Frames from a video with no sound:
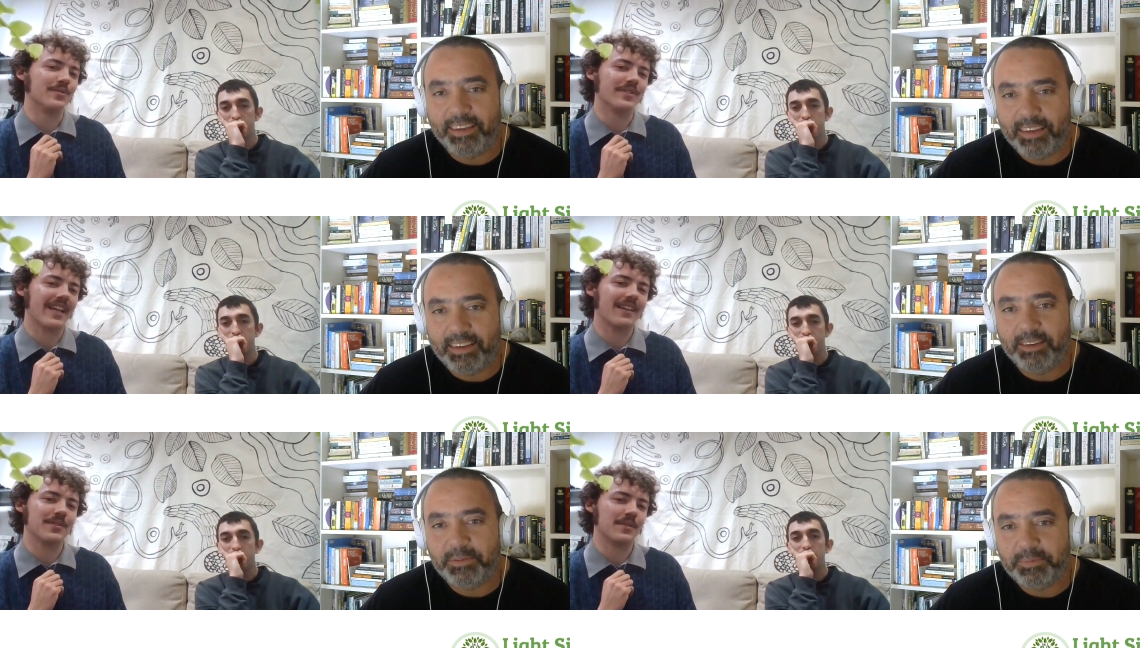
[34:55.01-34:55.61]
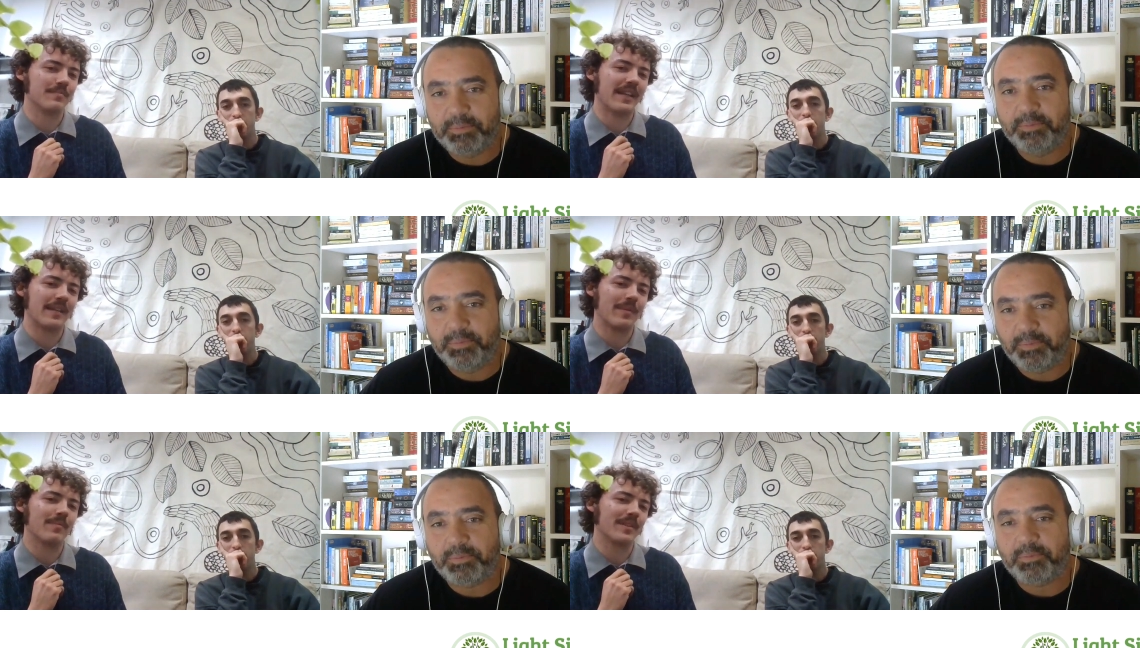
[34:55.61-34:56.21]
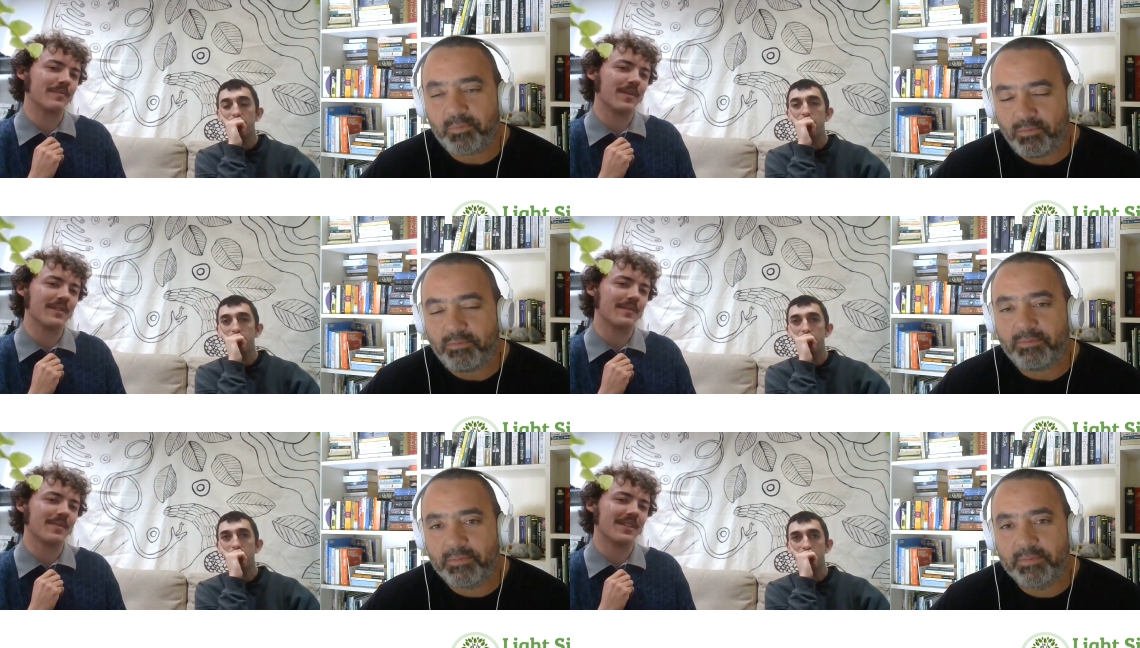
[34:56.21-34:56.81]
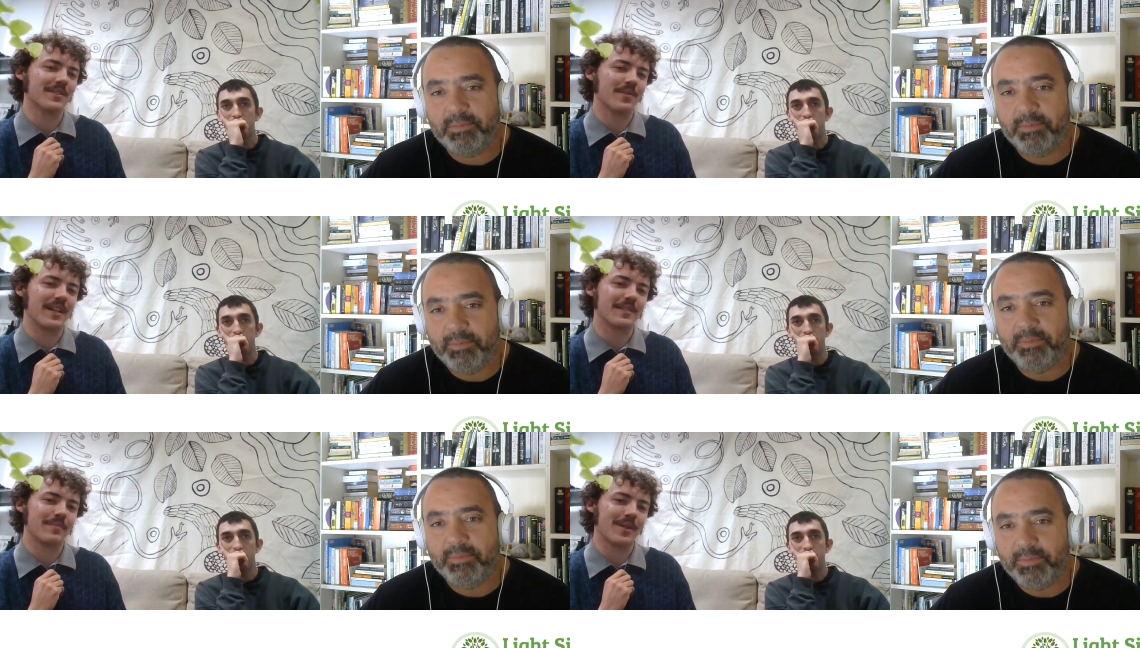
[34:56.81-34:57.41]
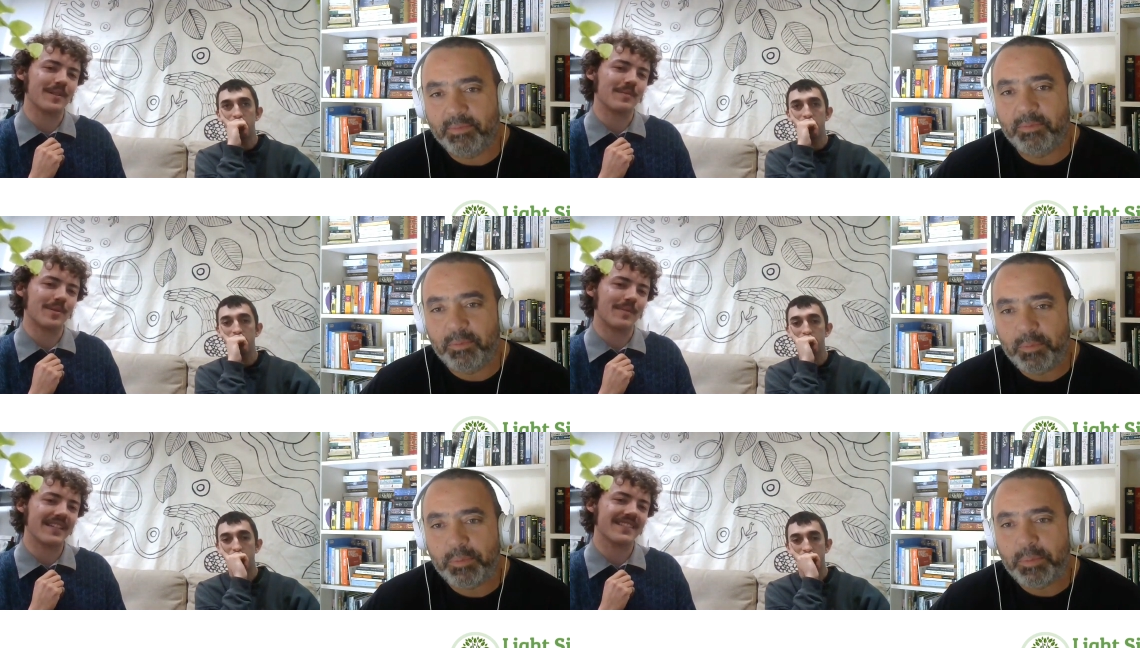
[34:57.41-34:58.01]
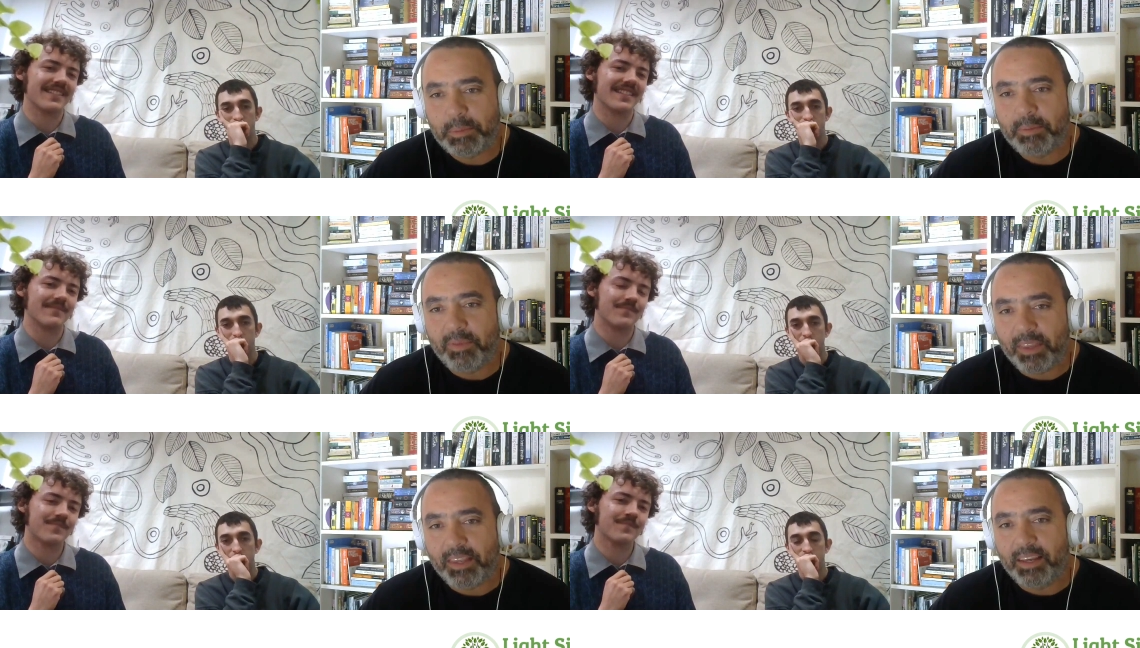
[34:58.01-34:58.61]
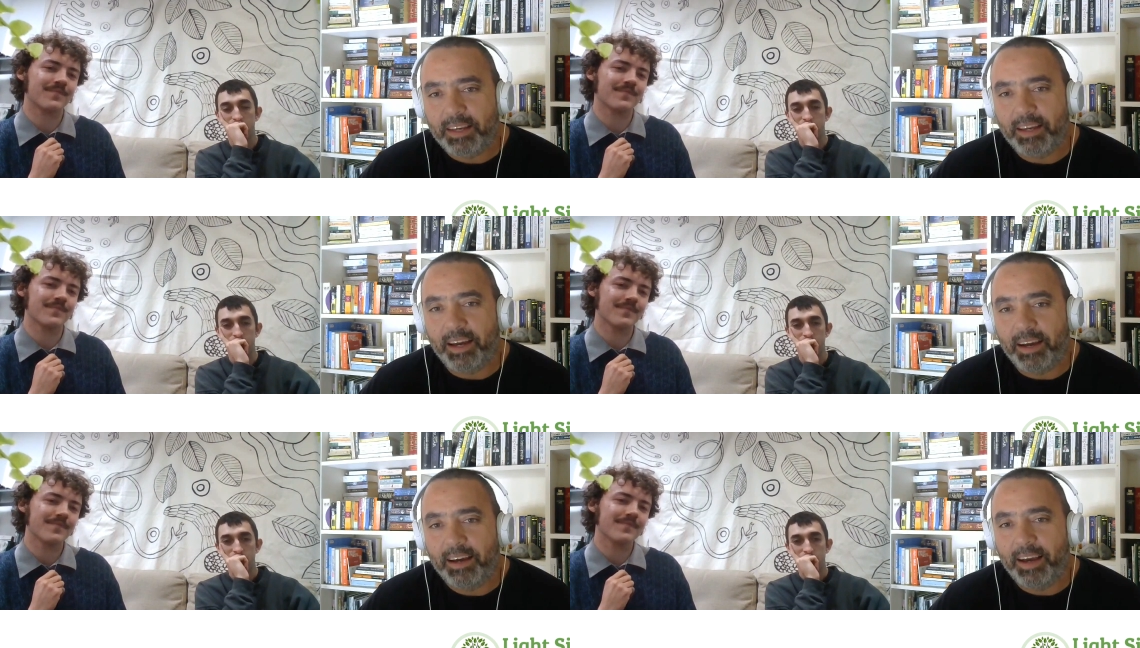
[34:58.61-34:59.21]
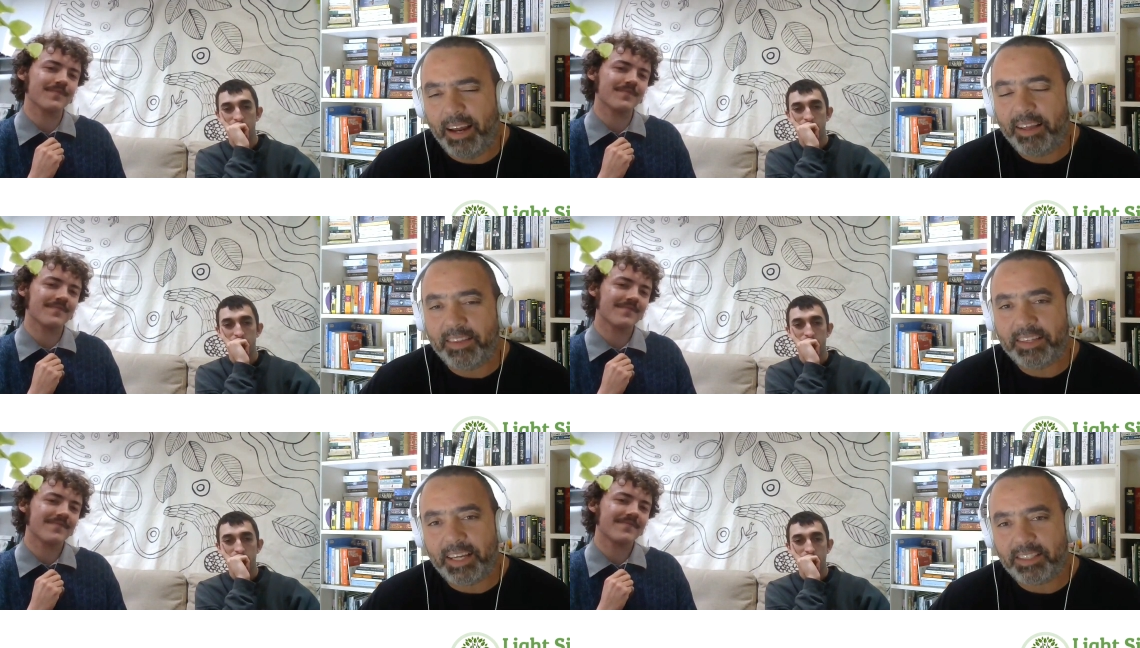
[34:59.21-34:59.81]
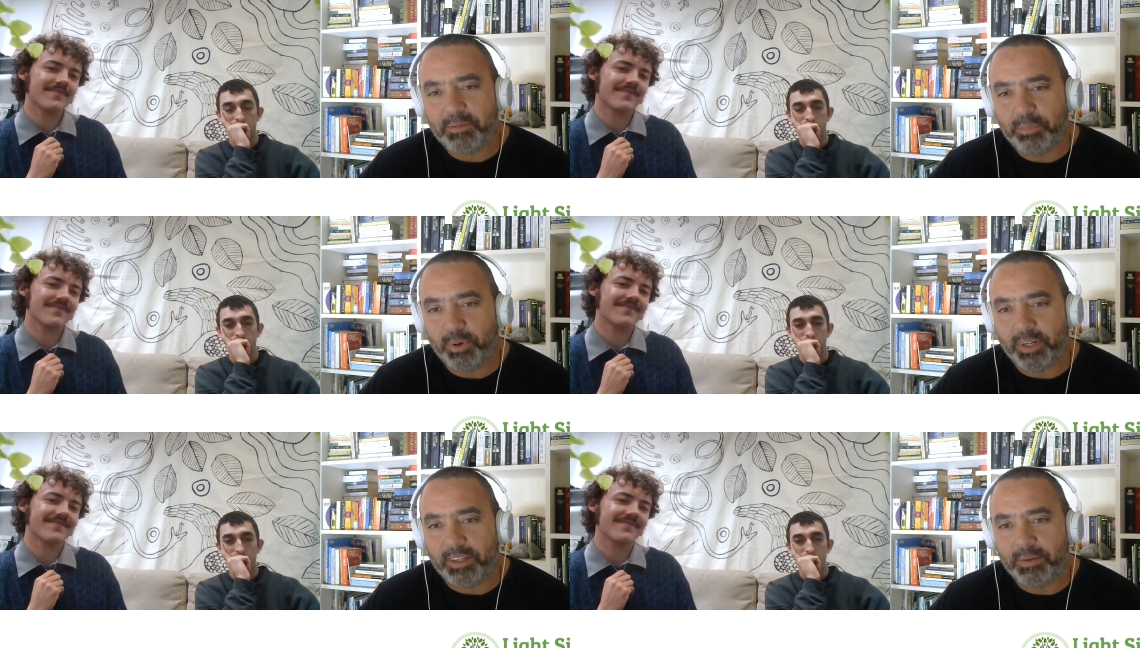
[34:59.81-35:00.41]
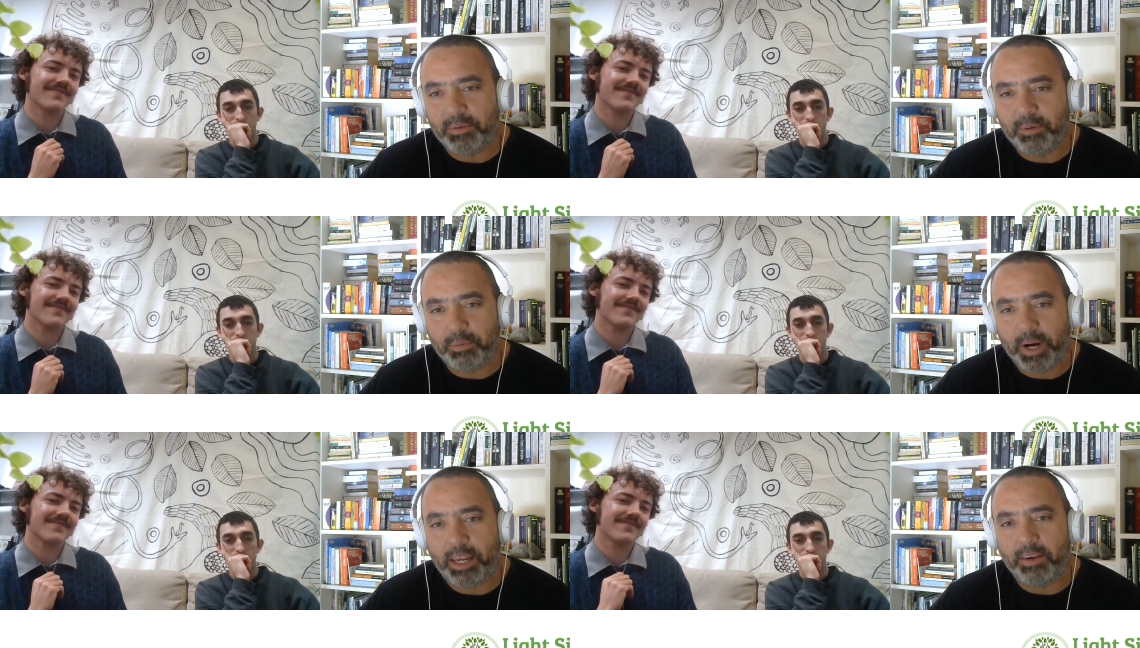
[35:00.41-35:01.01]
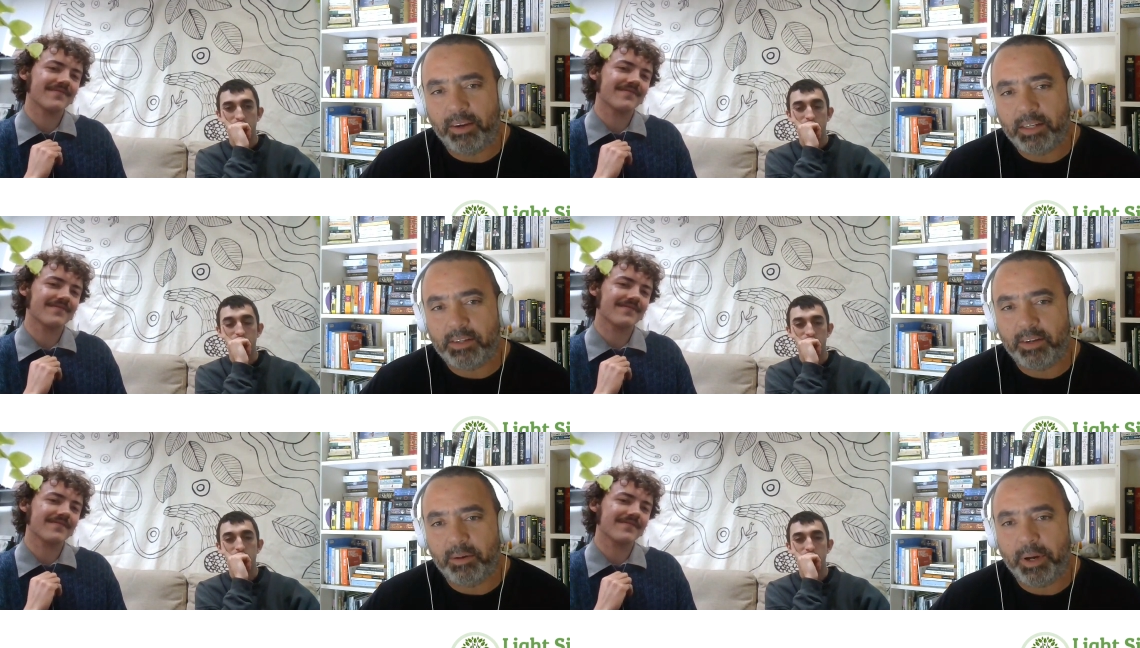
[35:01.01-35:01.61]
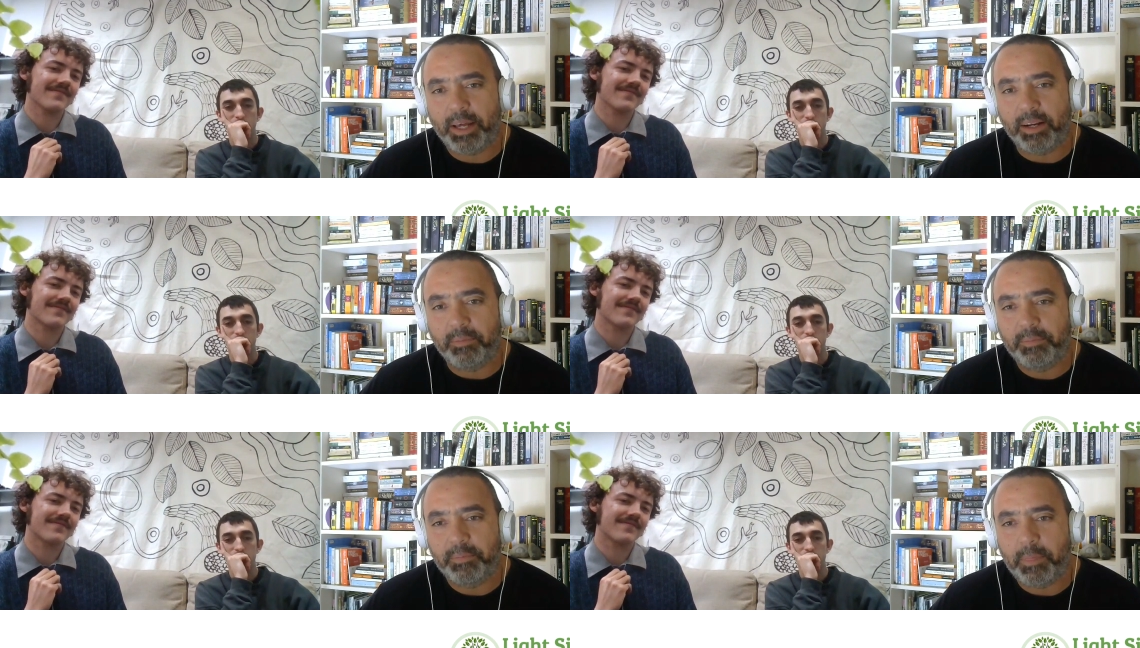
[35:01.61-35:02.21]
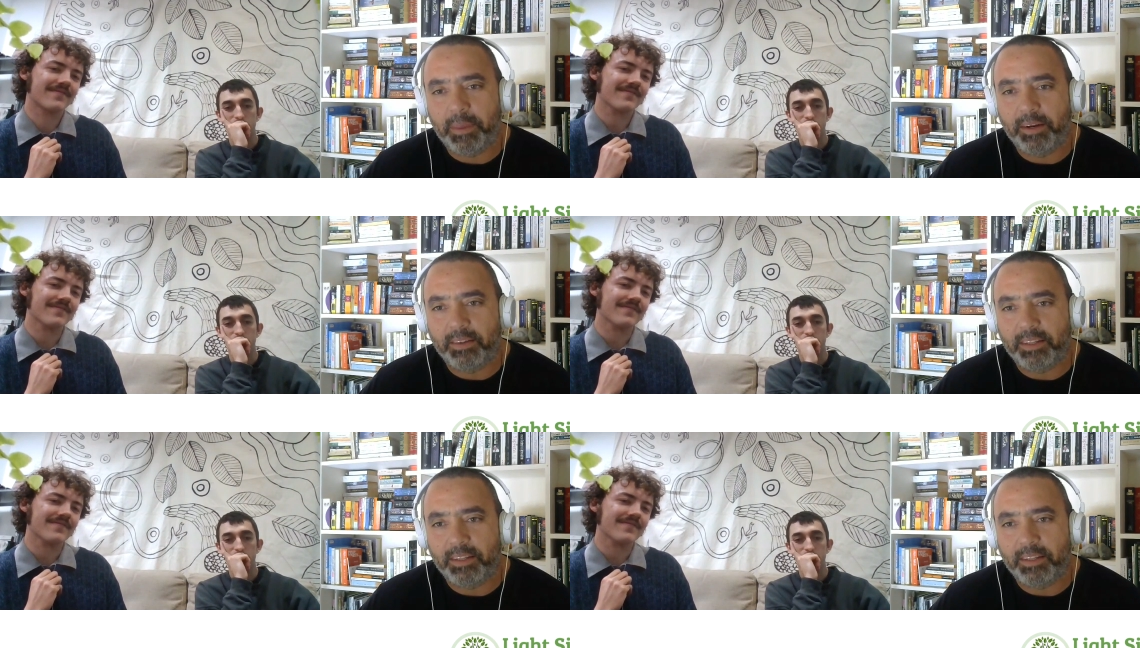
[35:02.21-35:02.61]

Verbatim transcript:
Speaker 1: out to as many people as possible as quick as possible, basically.
Speaker 2: Yeah. And I think that's important, the the way you guys are going about it. You know,